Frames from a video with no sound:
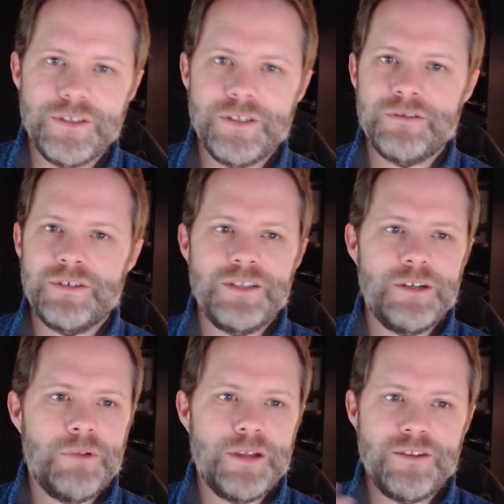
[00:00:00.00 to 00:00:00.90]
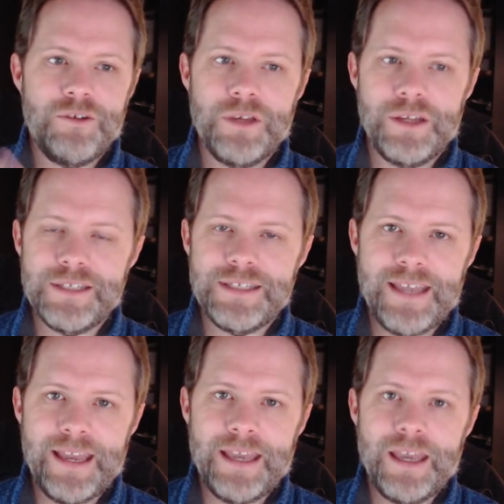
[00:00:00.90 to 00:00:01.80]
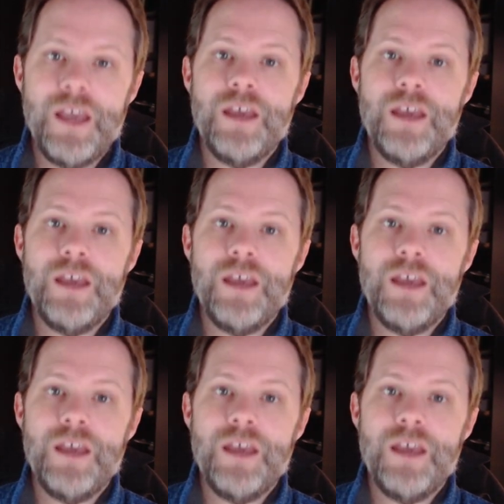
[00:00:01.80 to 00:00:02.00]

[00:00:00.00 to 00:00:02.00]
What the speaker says: You don't consider what it's doing in its day.